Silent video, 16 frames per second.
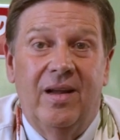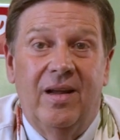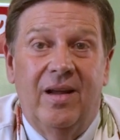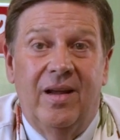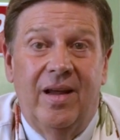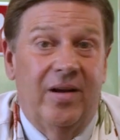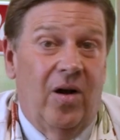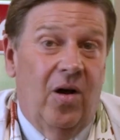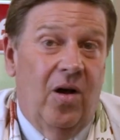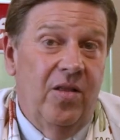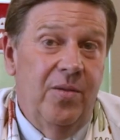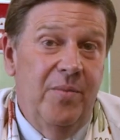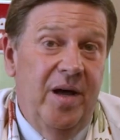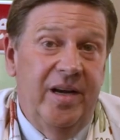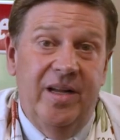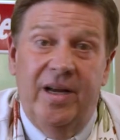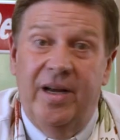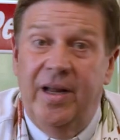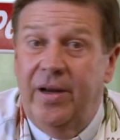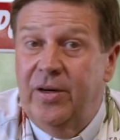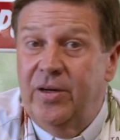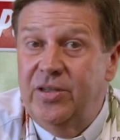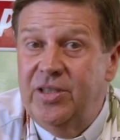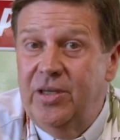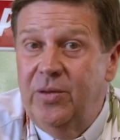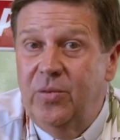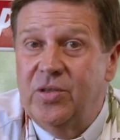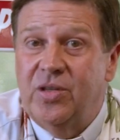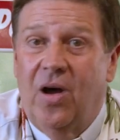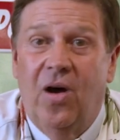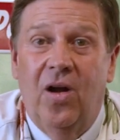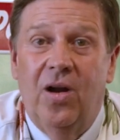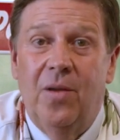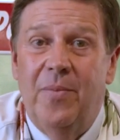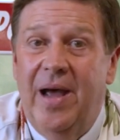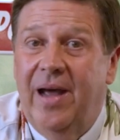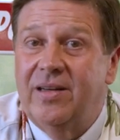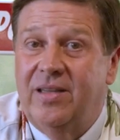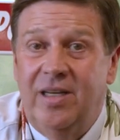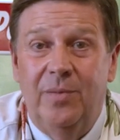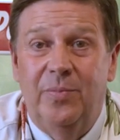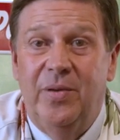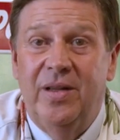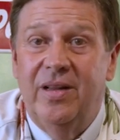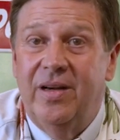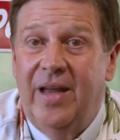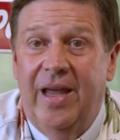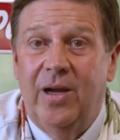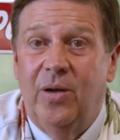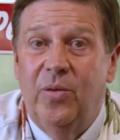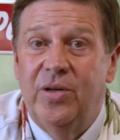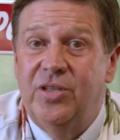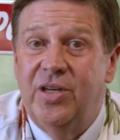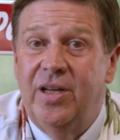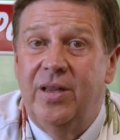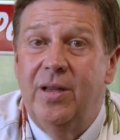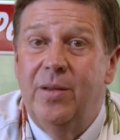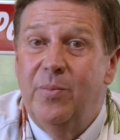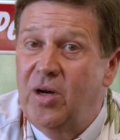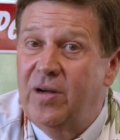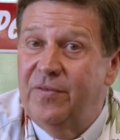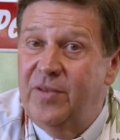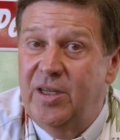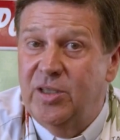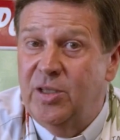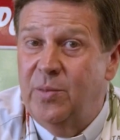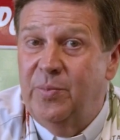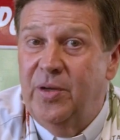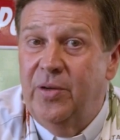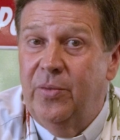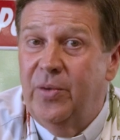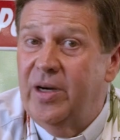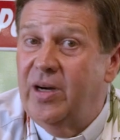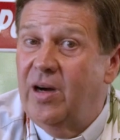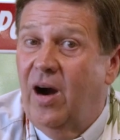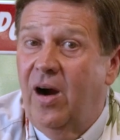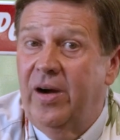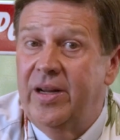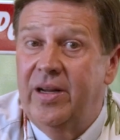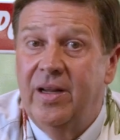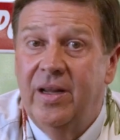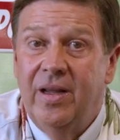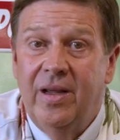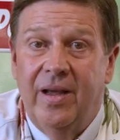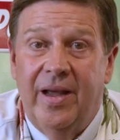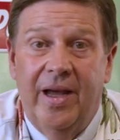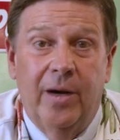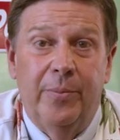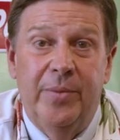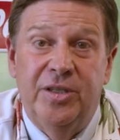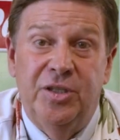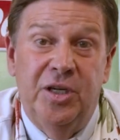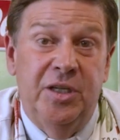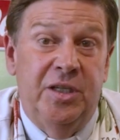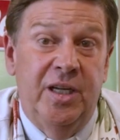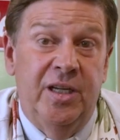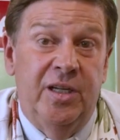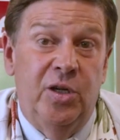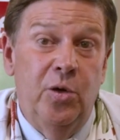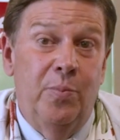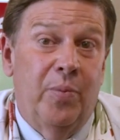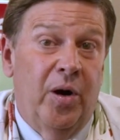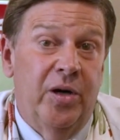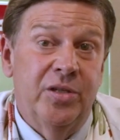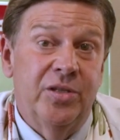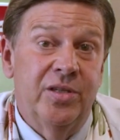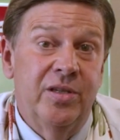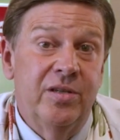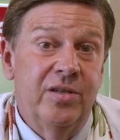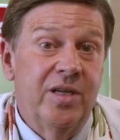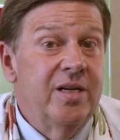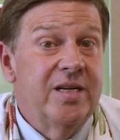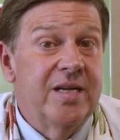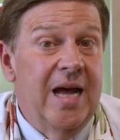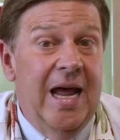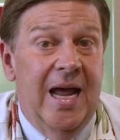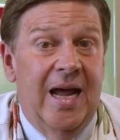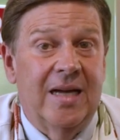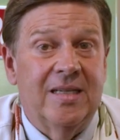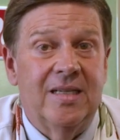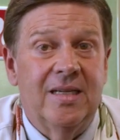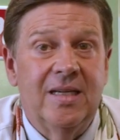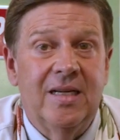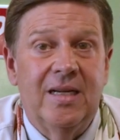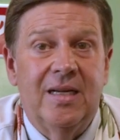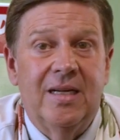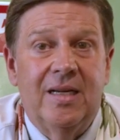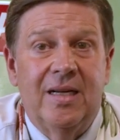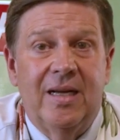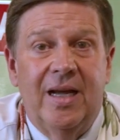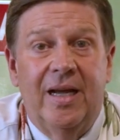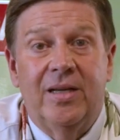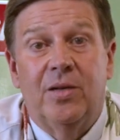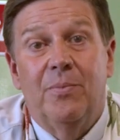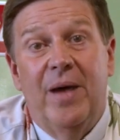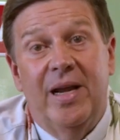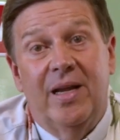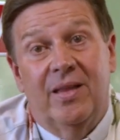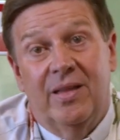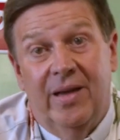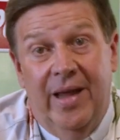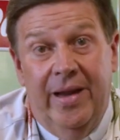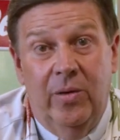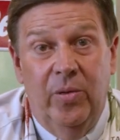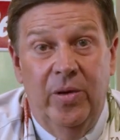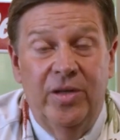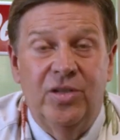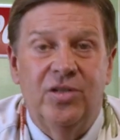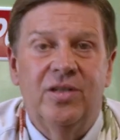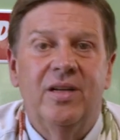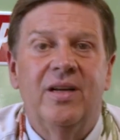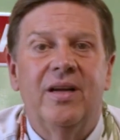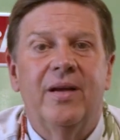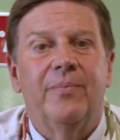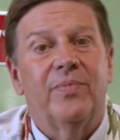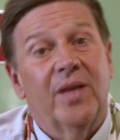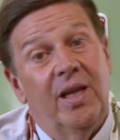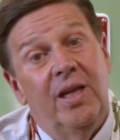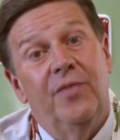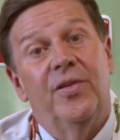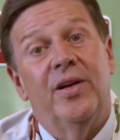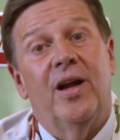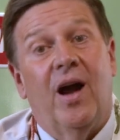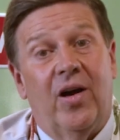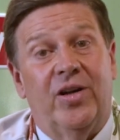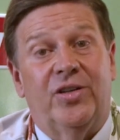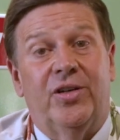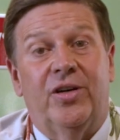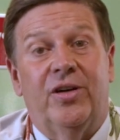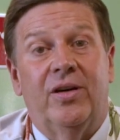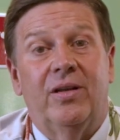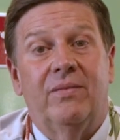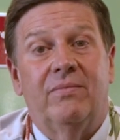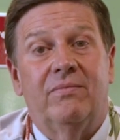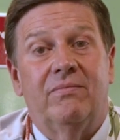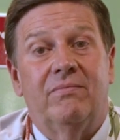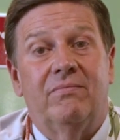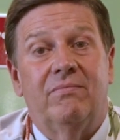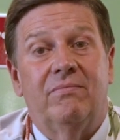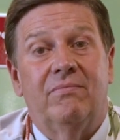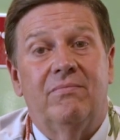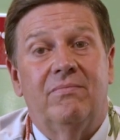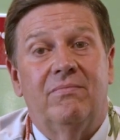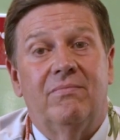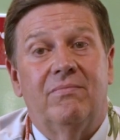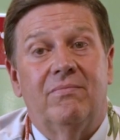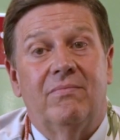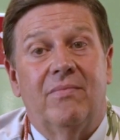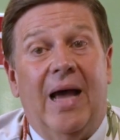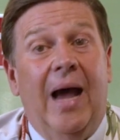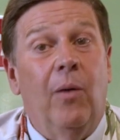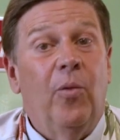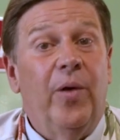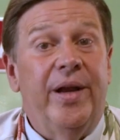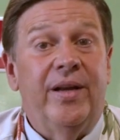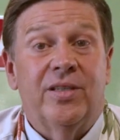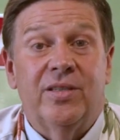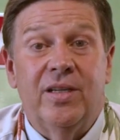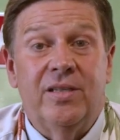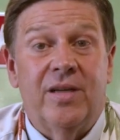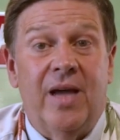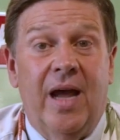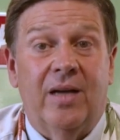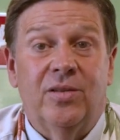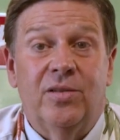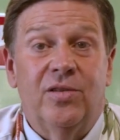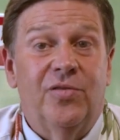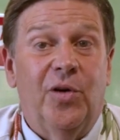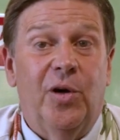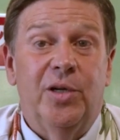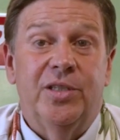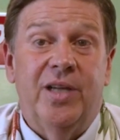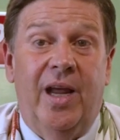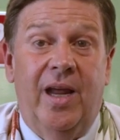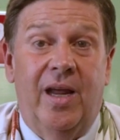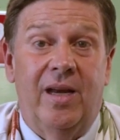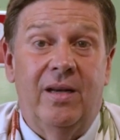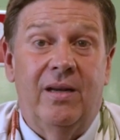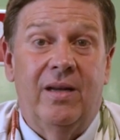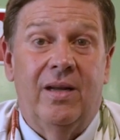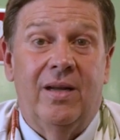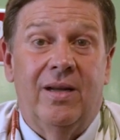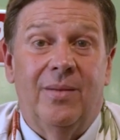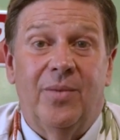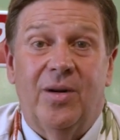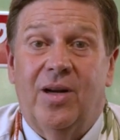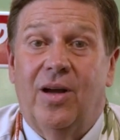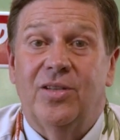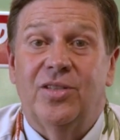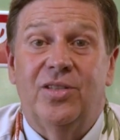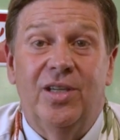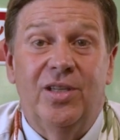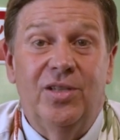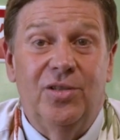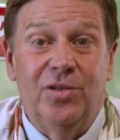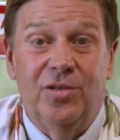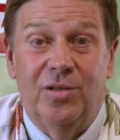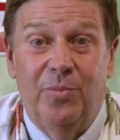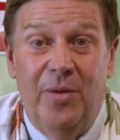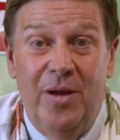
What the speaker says: And all the money and energy was all about keeping the language in the Book of Discipline regarding LGBTQ persons intact and to make the language even harsher. I witnessed these actions firsthand because this used to be